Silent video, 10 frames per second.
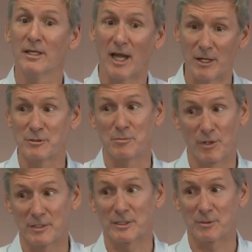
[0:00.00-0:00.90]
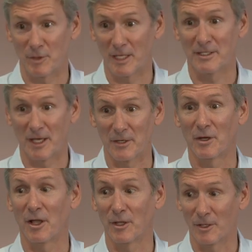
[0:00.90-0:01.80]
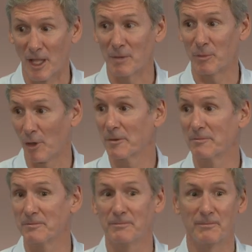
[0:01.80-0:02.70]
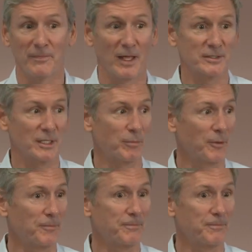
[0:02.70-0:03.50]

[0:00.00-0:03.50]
hydrogen projects will get done a lot more. That's simple.